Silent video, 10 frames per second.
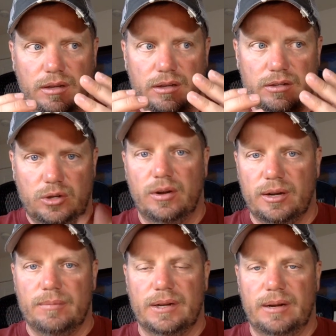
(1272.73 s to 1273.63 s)

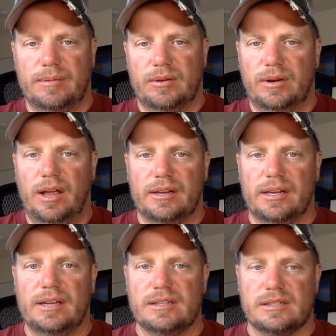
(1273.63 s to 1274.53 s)
Toyota, but I mean the reality
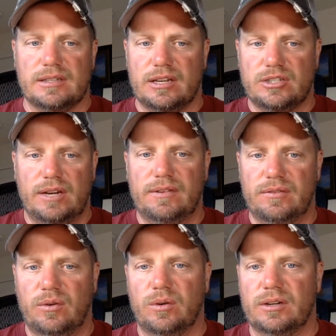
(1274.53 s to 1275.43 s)
is that Chevy,
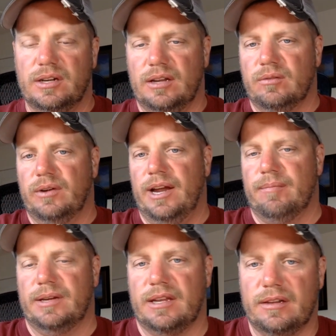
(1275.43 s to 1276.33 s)
Ford, and Ram
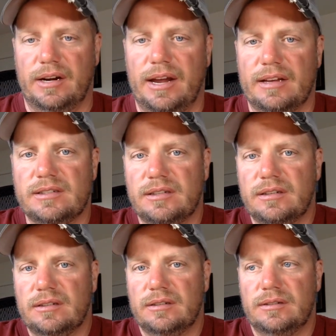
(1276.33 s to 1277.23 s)
kicked their ass.
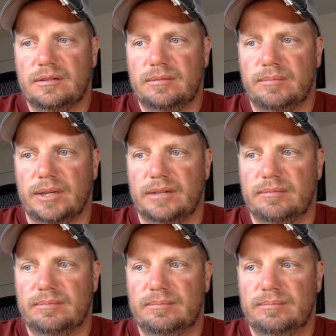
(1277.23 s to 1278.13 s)
But
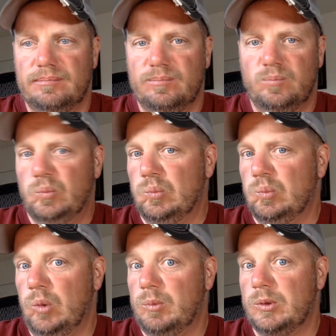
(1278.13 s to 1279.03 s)

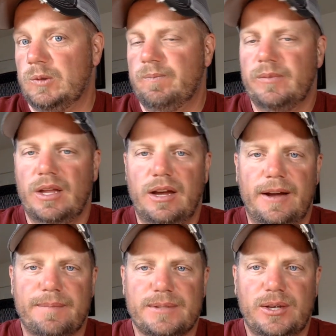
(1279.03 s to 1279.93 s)
whoops.
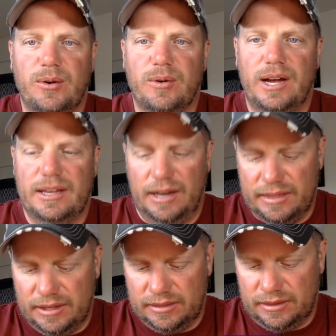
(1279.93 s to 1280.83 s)
So I
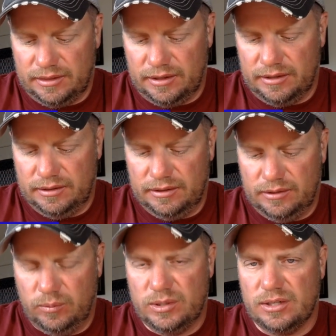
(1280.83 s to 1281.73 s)
think that
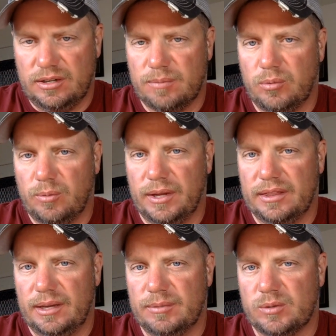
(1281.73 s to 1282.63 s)
we should talk more about
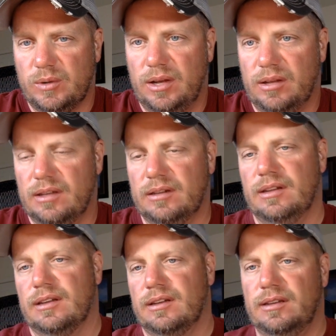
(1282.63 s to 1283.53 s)
them as well
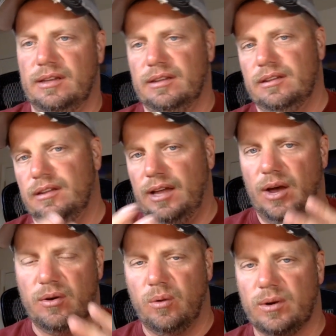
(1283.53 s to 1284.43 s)
in
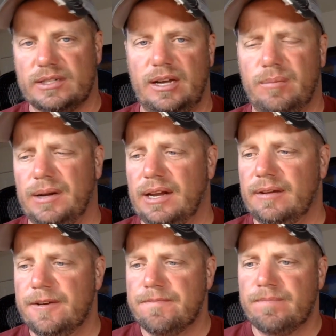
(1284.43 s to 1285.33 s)
how it all works out. But
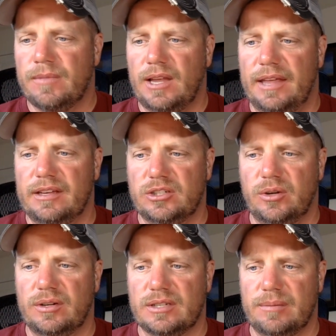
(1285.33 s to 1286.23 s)
I think
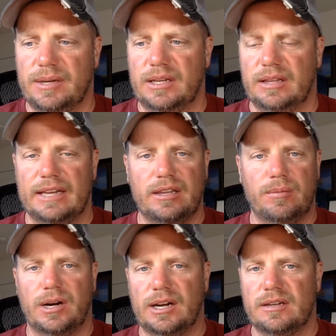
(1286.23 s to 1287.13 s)
Toyota's going to be late to the
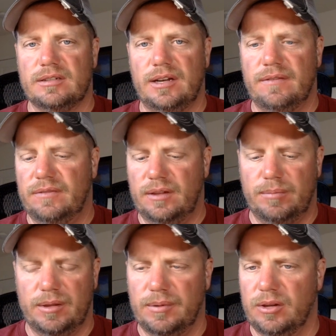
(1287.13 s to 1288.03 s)
market and stuff,
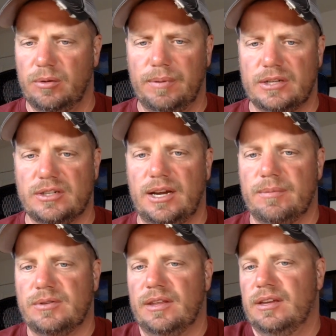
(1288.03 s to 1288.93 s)
but they'll be the best
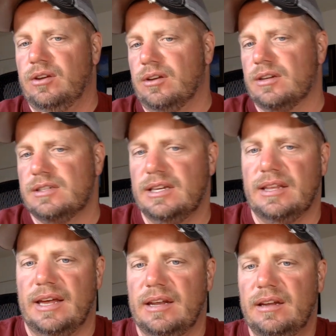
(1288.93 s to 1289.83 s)
job. So I think you're going to see
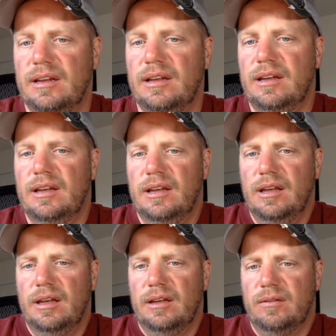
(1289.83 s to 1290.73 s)
that
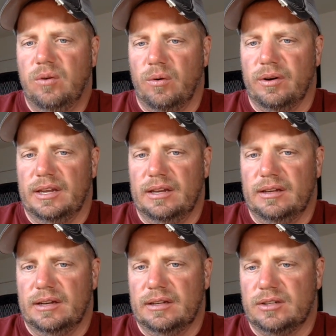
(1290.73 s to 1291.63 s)
for
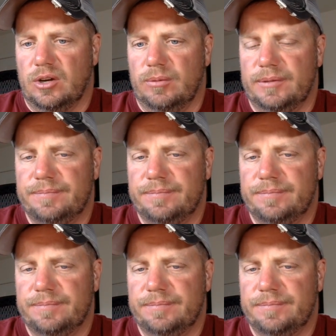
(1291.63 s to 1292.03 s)
the Tacoma.